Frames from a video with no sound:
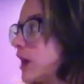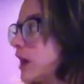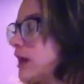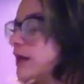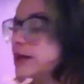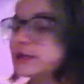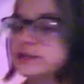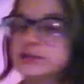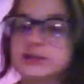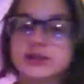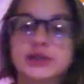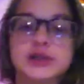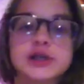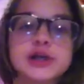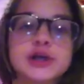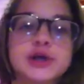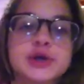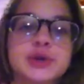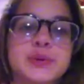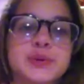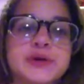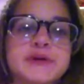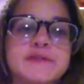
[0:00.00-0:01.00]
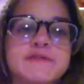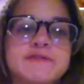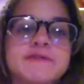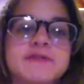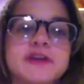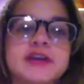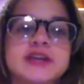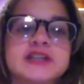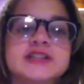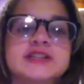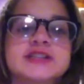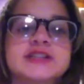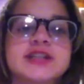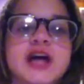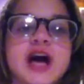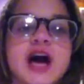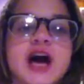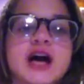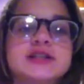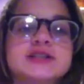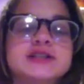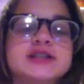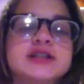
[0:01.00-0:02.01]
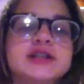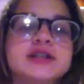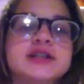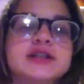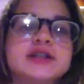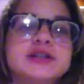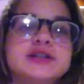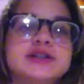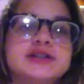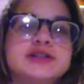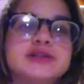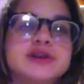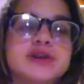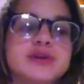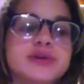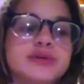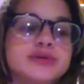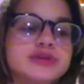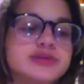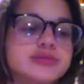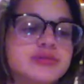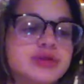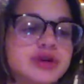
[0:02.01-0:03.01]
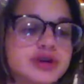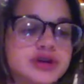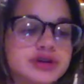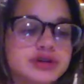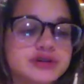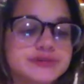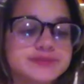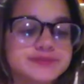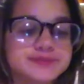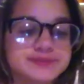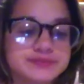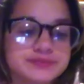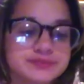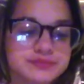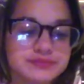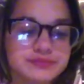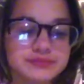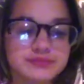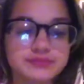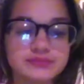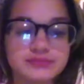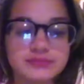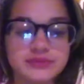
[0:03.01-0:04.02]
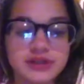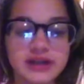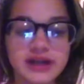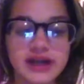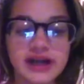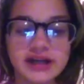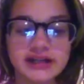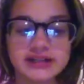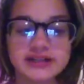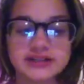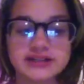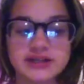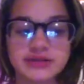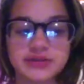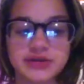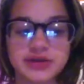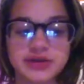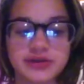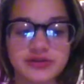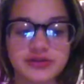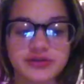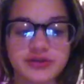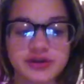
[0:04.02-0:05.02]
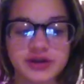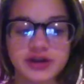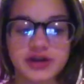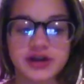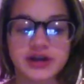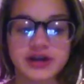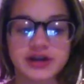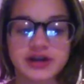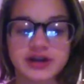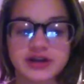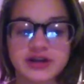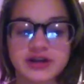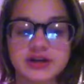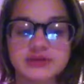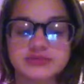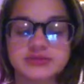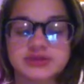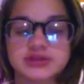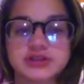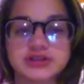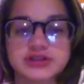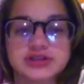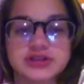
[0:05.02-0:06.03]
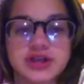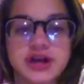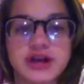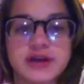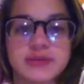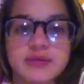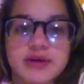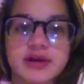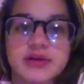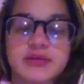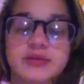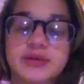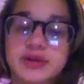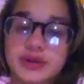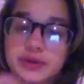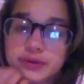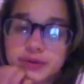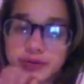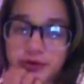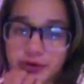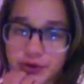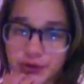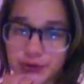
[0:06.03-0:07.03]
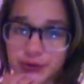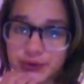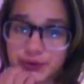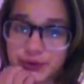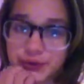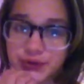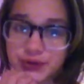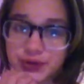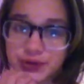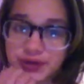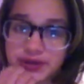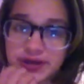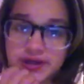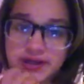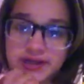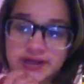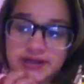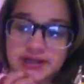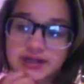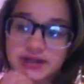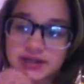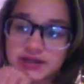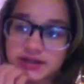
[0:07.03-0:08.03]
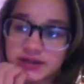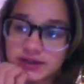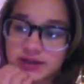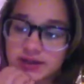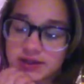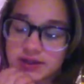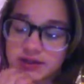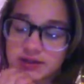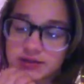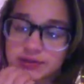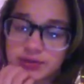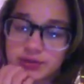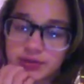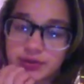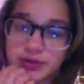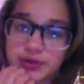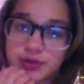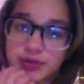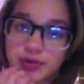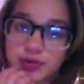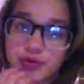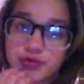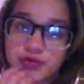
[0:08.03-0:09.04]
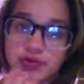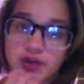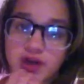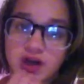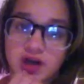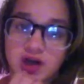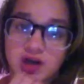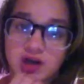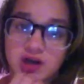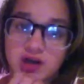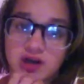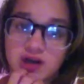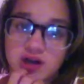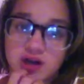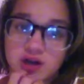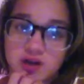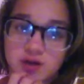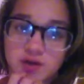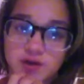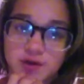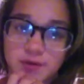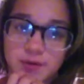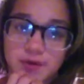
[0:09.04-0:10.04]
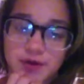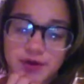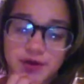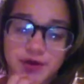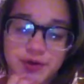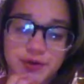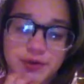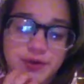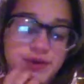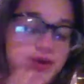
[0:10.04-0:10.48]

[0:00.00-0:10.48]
A little glue will fix that. So tomorrow, Allie's coming over, and I'm gonna try to make a really really cool, uh, really cool vlog tomorrow.